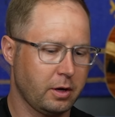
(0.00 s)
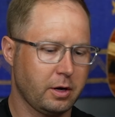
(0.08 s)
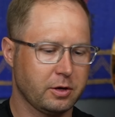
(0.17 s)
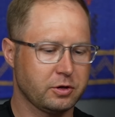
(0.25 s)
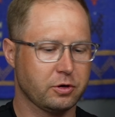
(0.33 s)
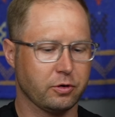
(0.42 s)

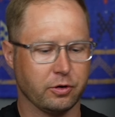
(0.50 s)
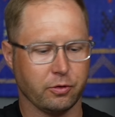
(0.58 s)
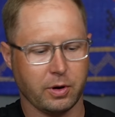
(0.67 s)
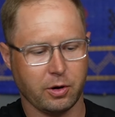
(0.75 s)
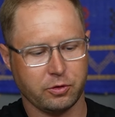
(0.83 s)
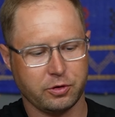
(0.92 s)
and turn it
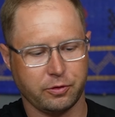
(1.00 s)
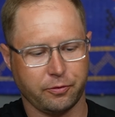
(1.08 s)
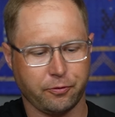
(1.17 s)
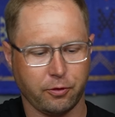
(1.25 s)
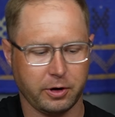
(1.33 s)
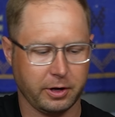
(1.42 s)
around to the
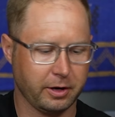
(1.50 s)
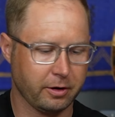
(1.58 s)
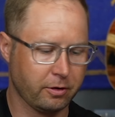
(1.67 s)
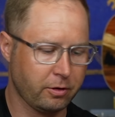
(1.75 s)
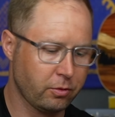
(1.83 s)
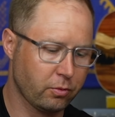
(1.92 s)
front
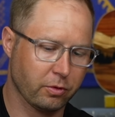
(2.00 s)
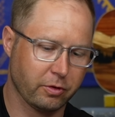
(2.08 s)
here where